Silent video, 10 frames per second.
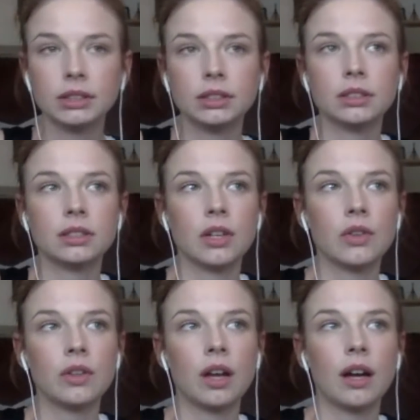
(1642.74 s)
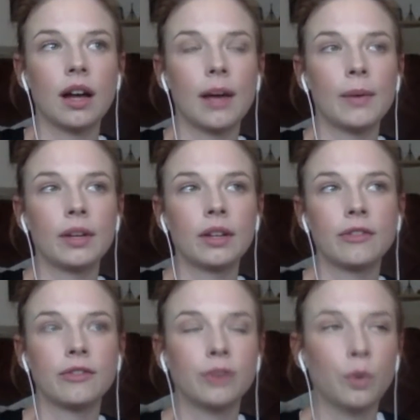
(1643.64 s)
So I went on like
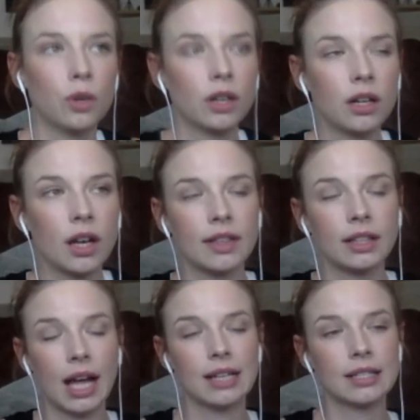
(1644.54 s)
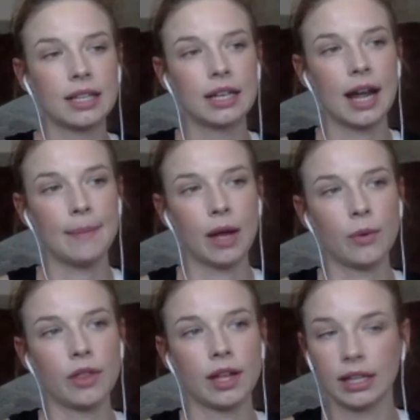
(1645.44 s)
4, and the last lady I met
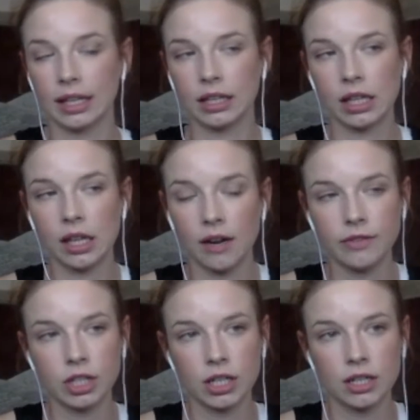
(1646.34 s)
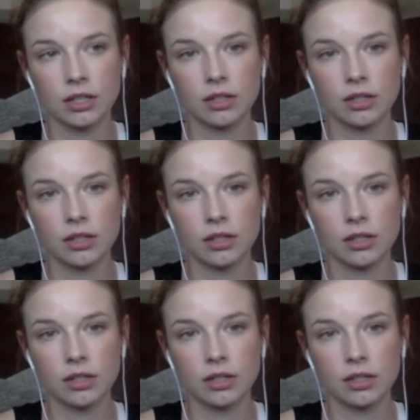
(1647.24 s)
with, I like loved her.